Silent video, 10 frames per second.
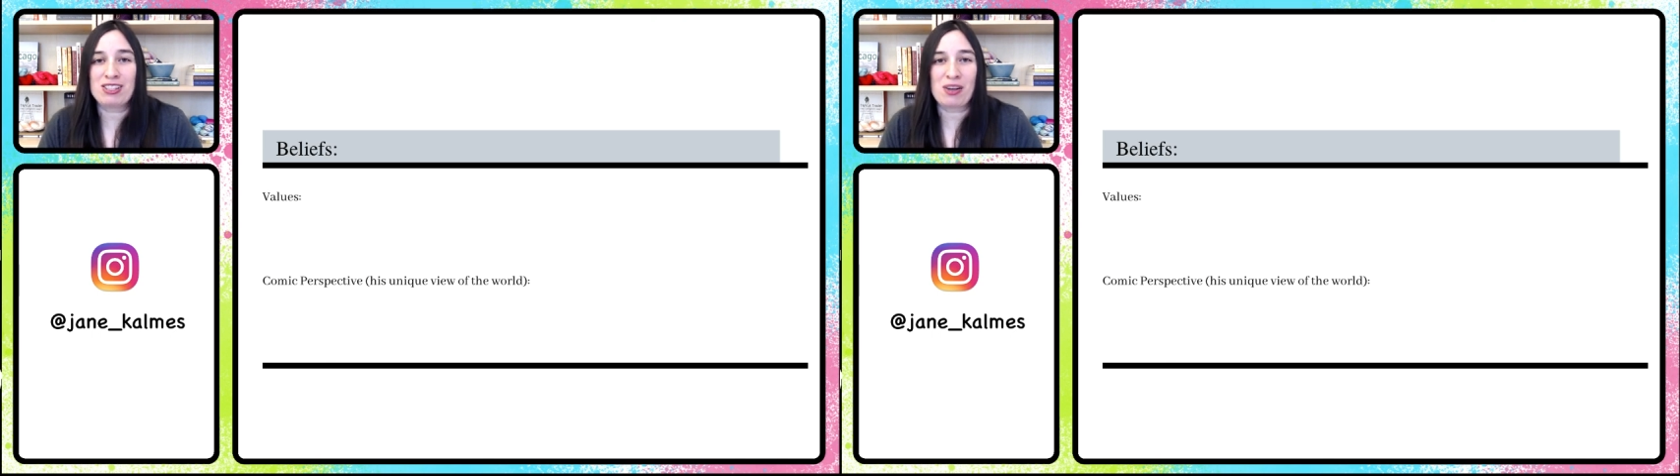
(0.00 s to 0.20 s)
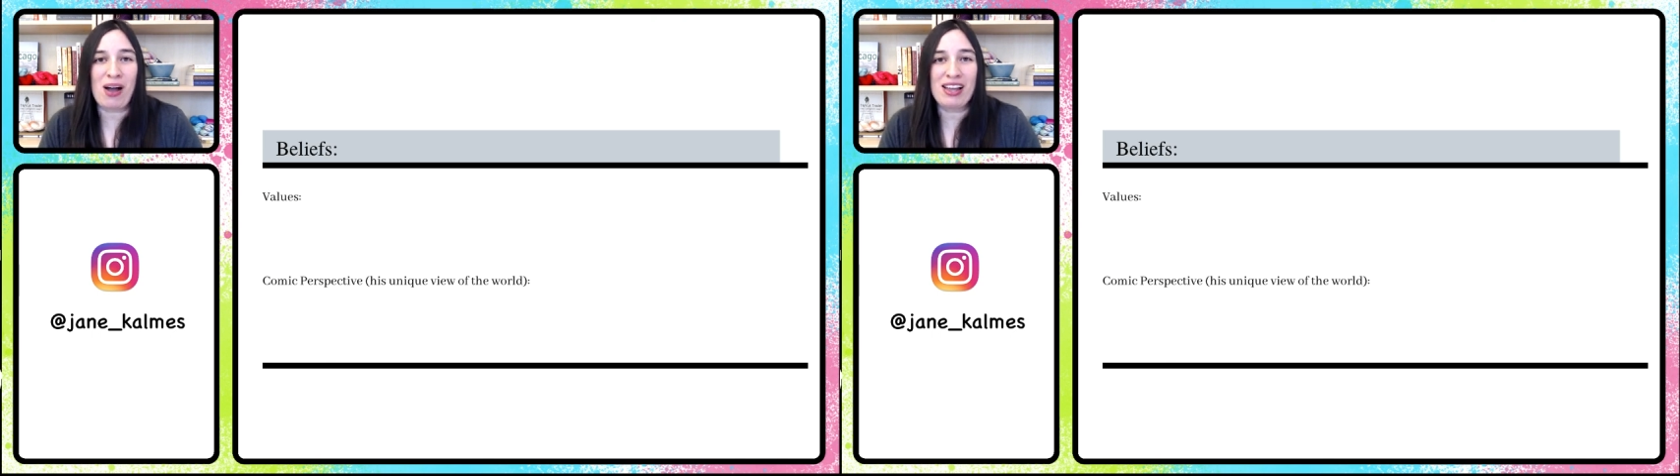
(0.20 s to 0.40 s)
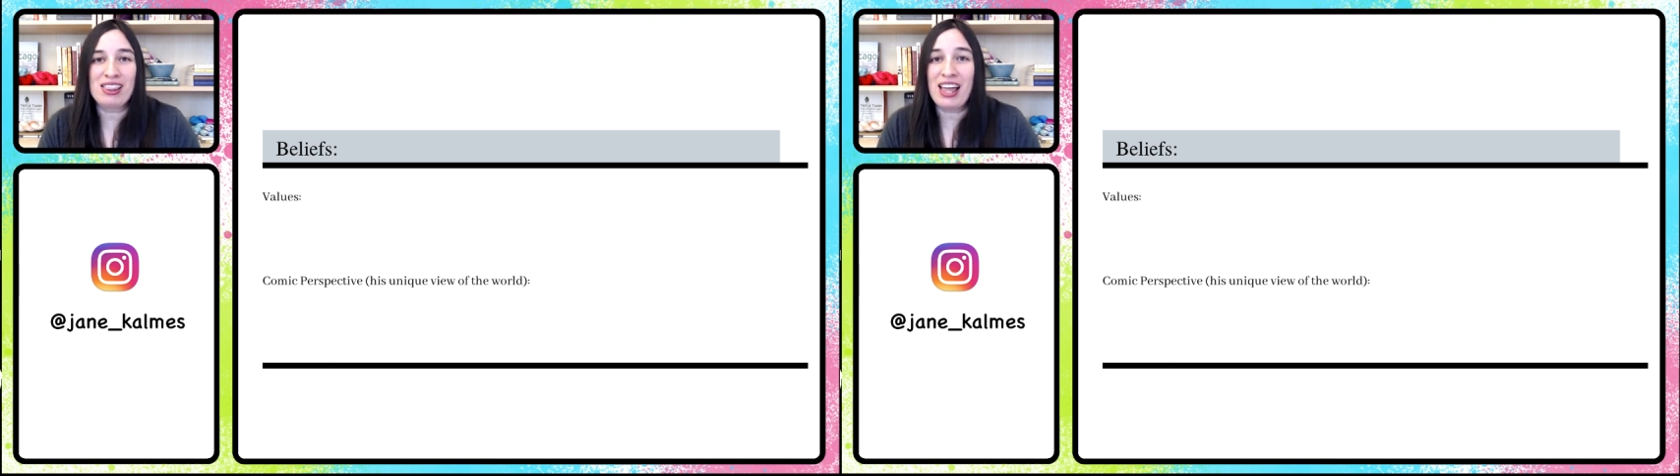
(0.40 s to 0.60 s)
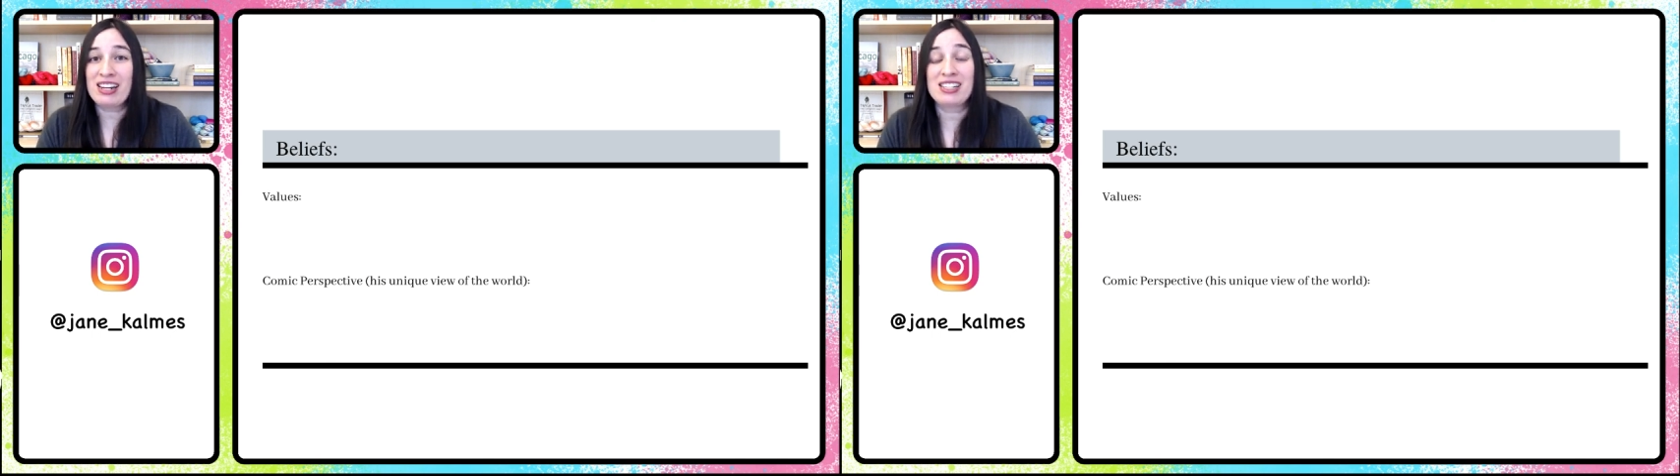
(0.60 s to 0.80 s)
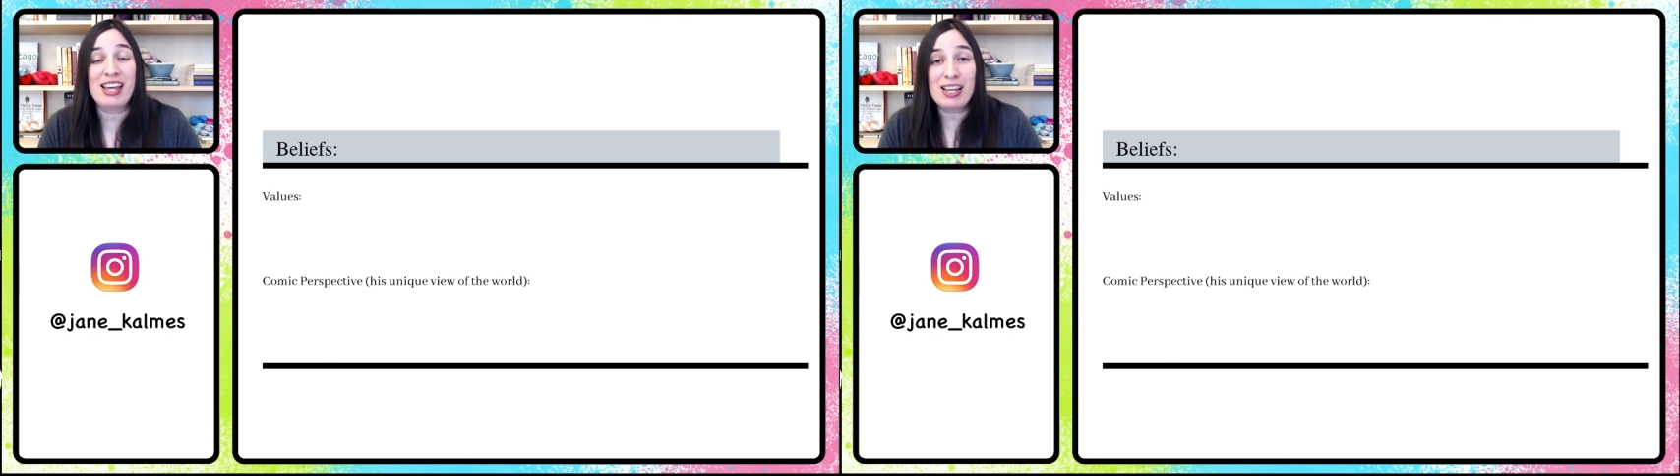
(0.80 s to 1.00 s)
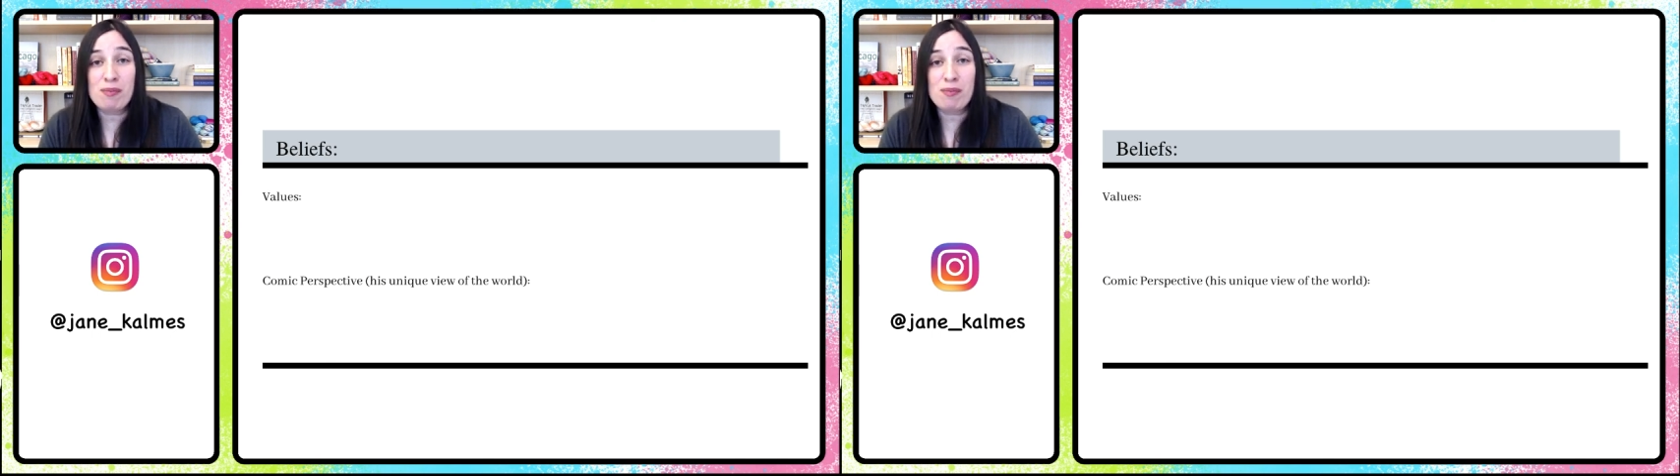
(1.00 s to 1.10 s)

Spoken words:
So I like to take a